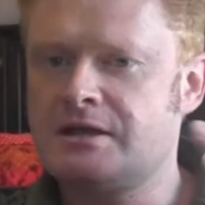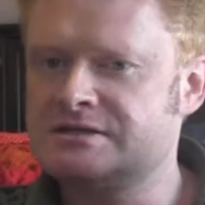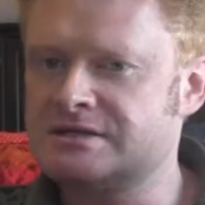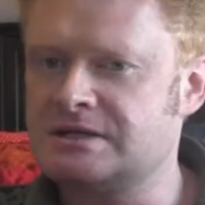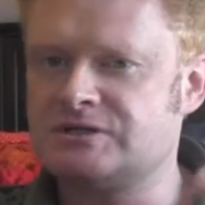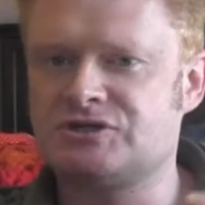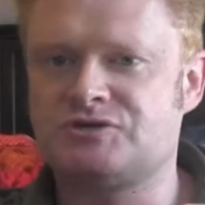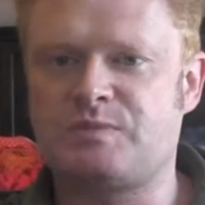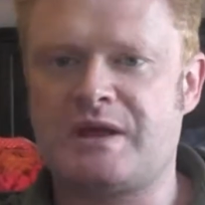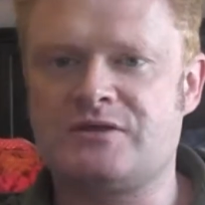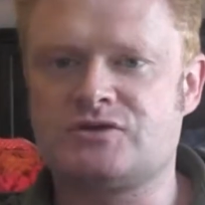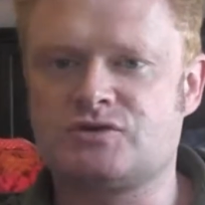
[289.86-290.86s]
to just
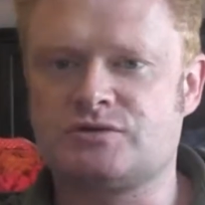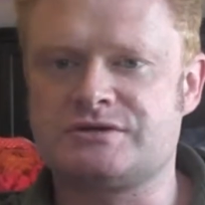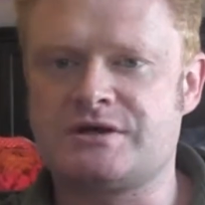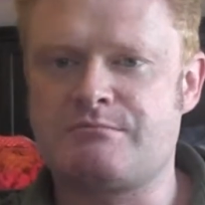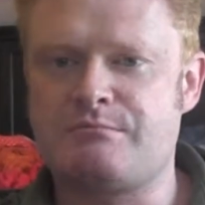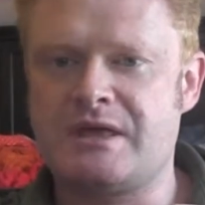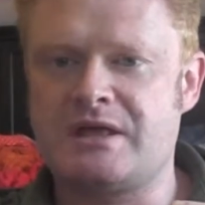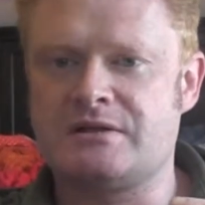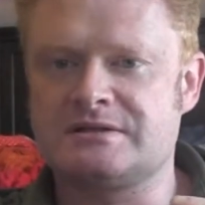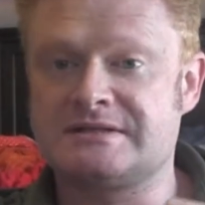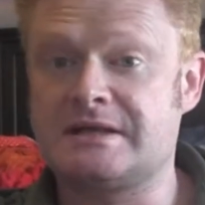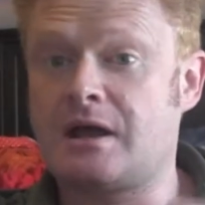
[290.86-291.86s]
pay the short-term
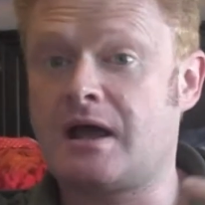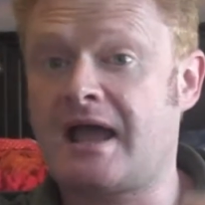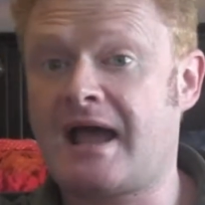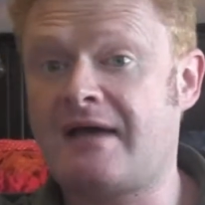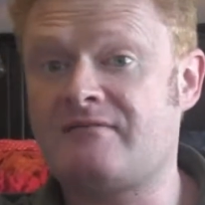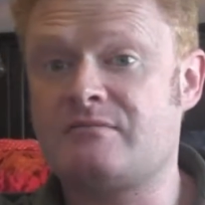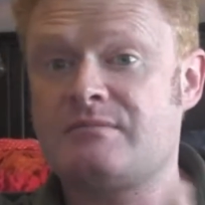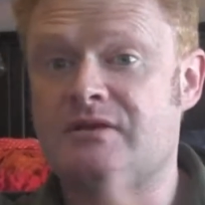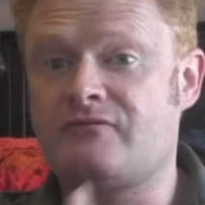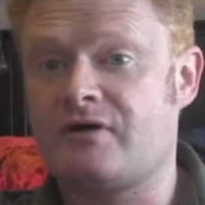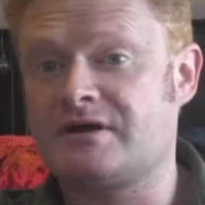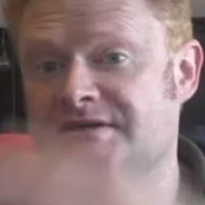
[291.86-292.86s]
bills that I haven't
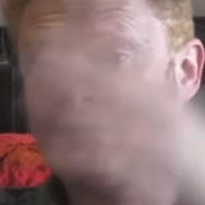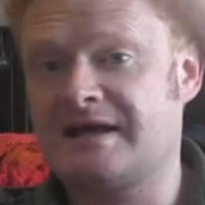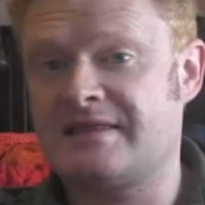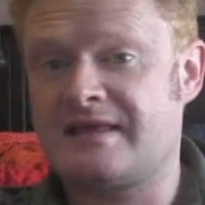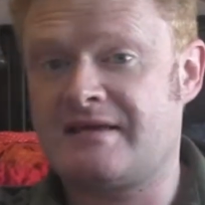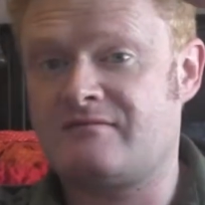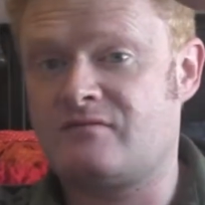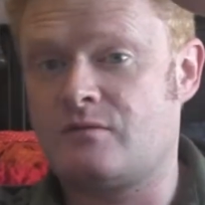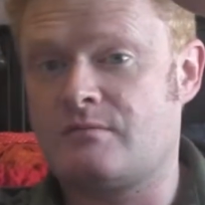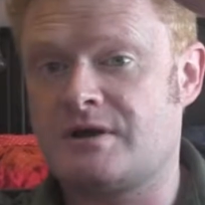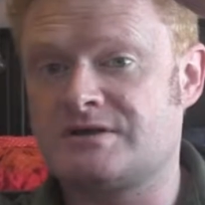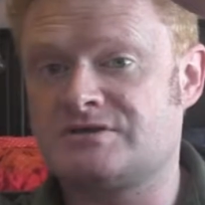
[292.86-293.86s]
been writing, and therefore
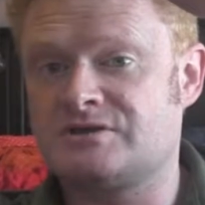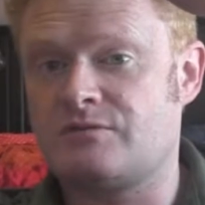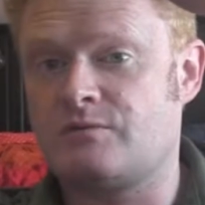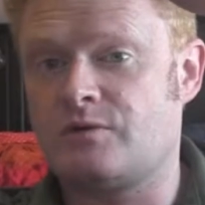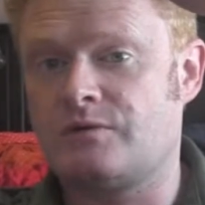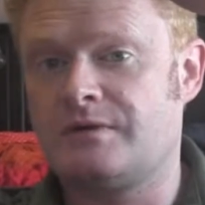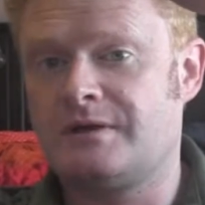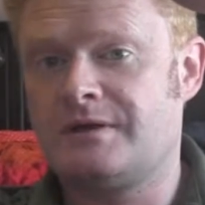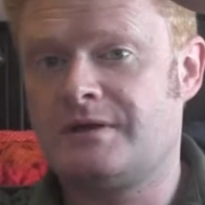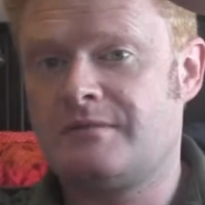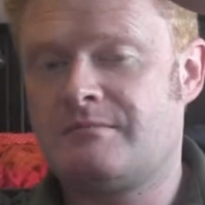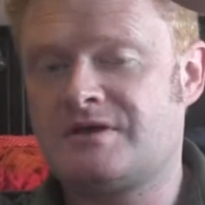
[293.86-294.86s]
my snowball
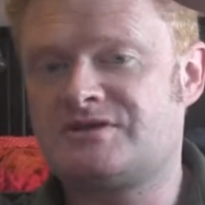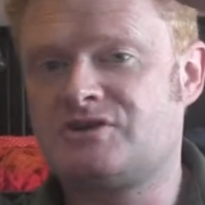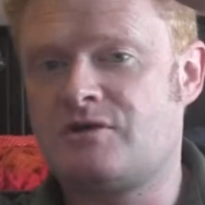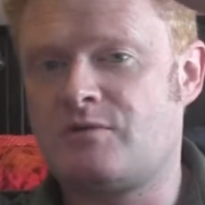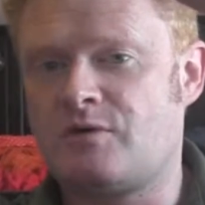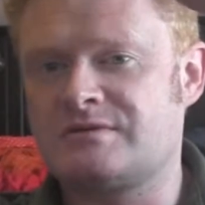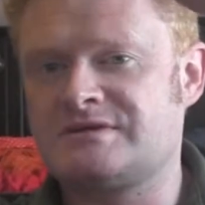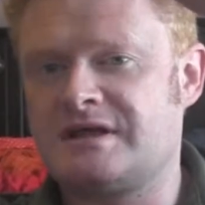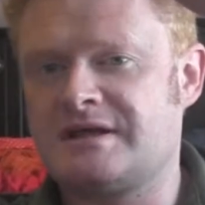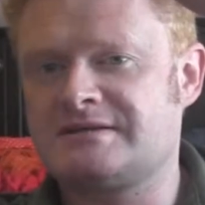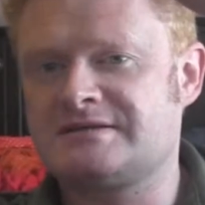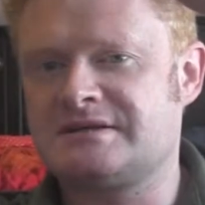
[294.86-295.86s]
was
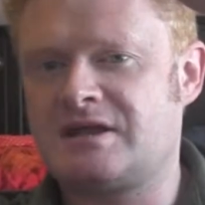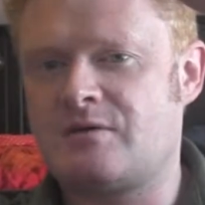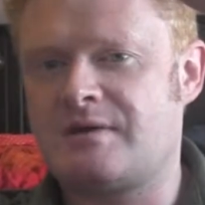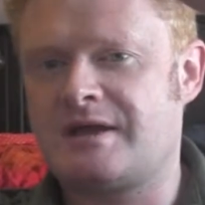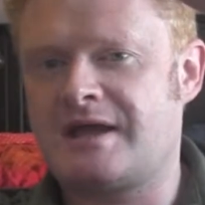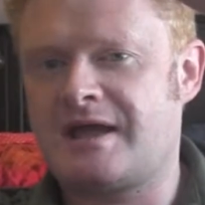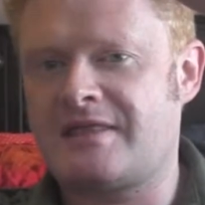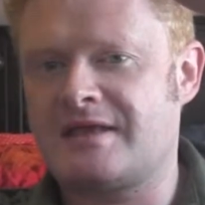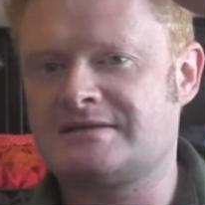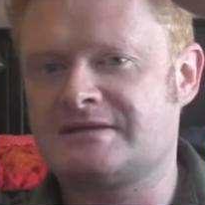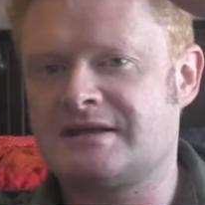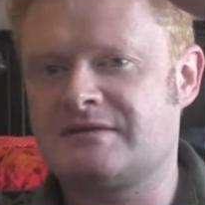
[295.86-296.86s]
like slowing, and then
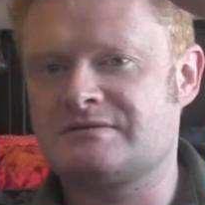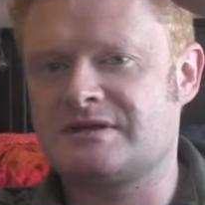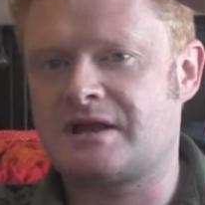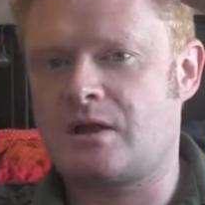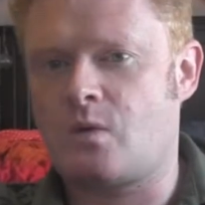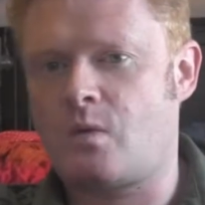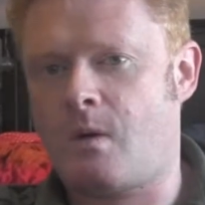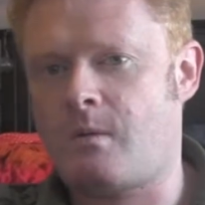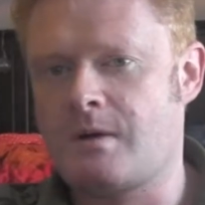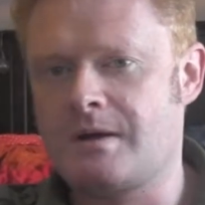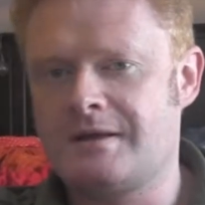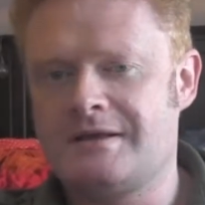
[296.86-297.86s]
suddenly it was like, oh.
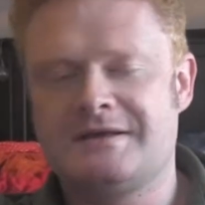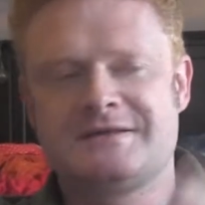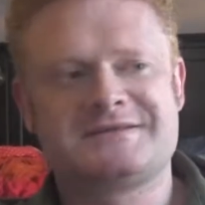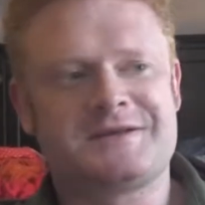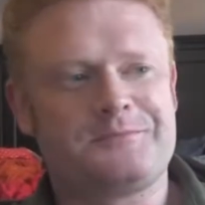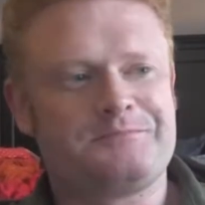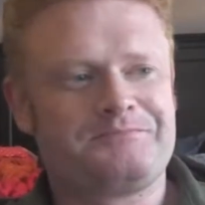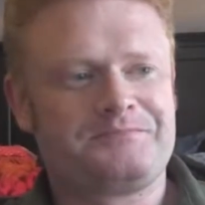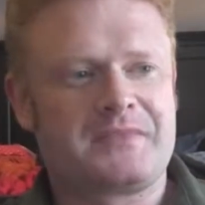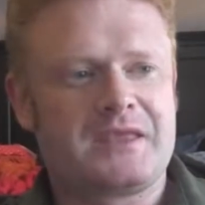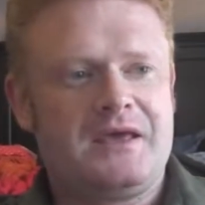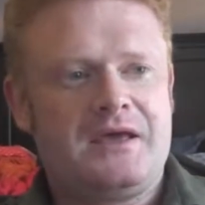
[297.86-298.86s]
So
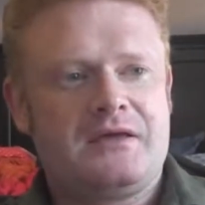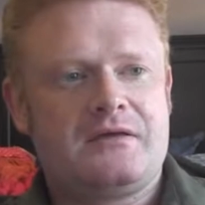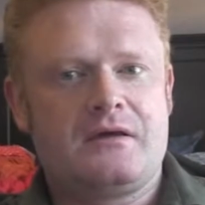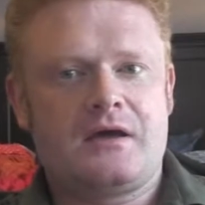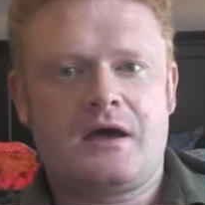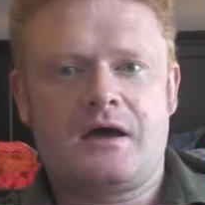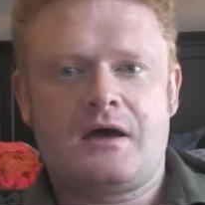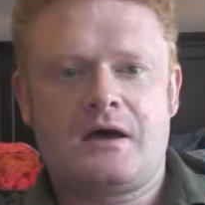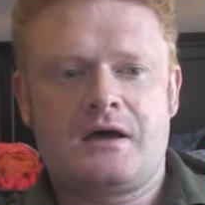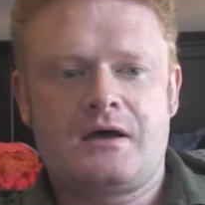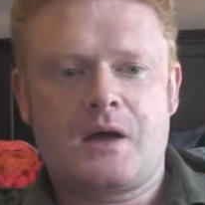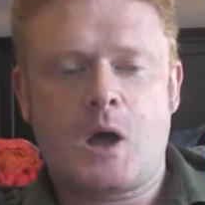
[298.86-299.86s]

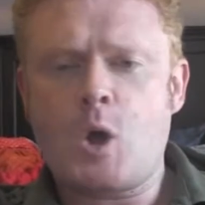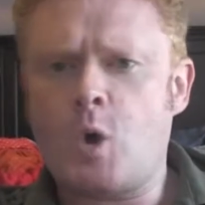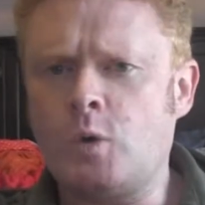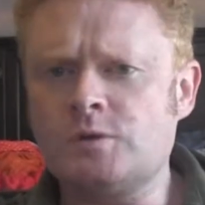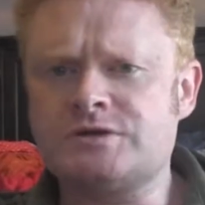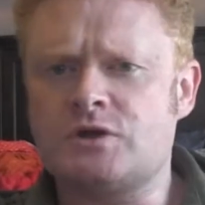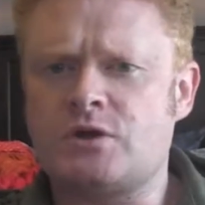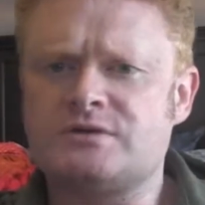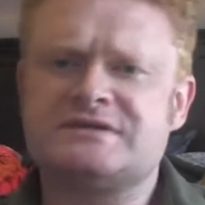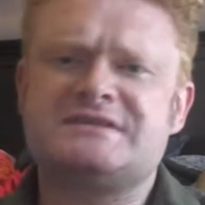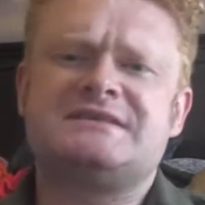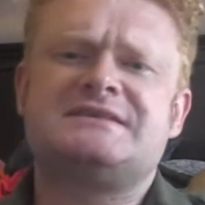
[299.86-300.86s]
I also
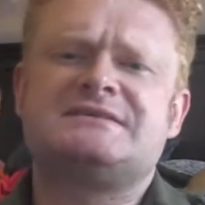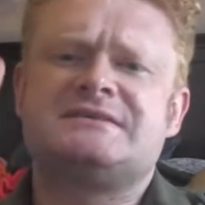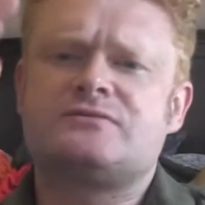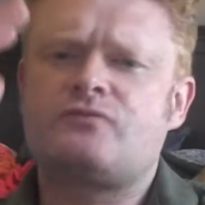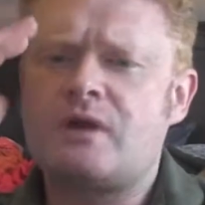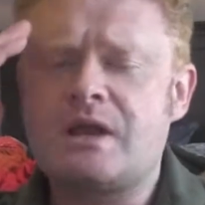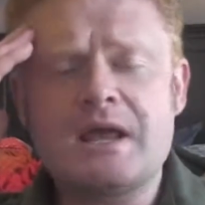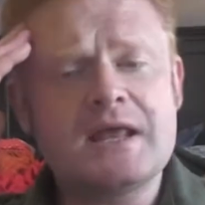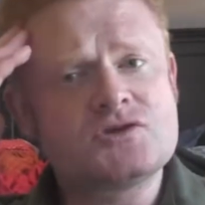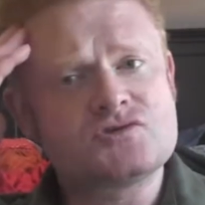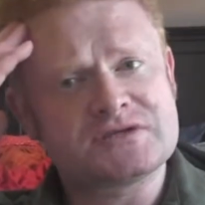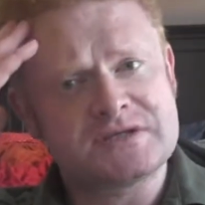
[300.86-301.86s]
noticed, this is this really
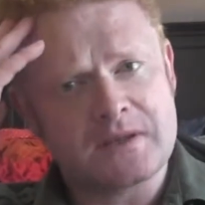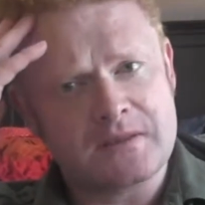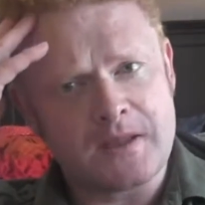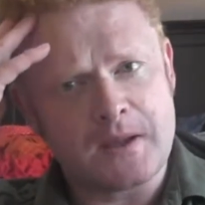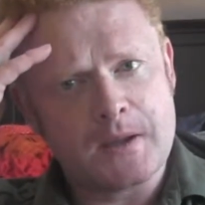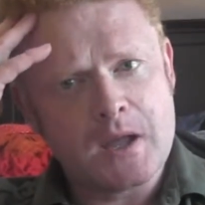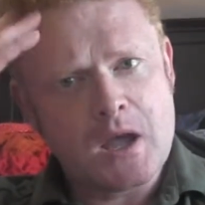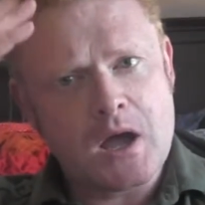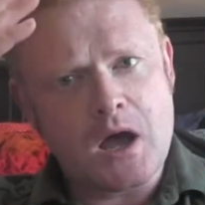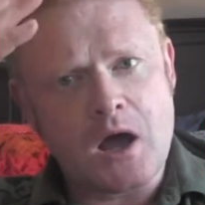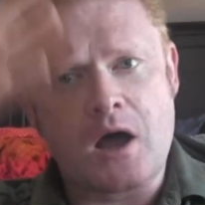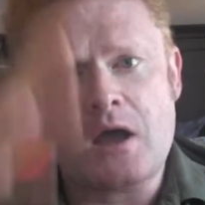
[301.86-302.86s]
interesting thing.
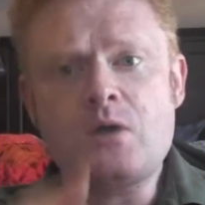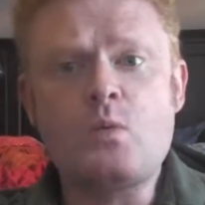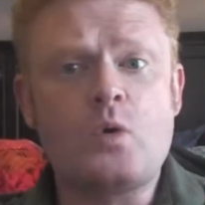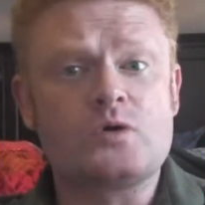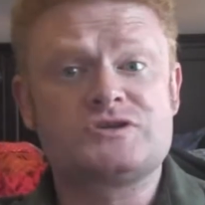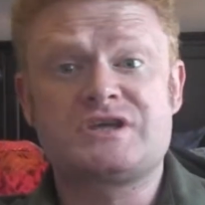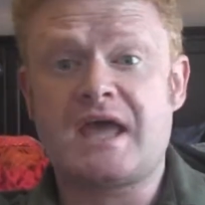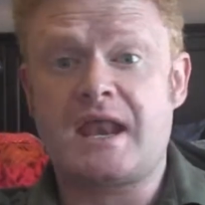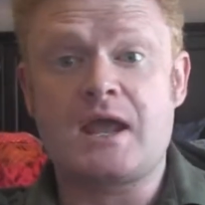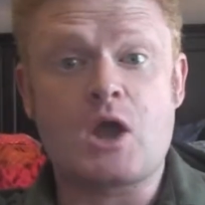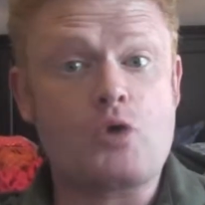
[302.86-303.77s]
I was getting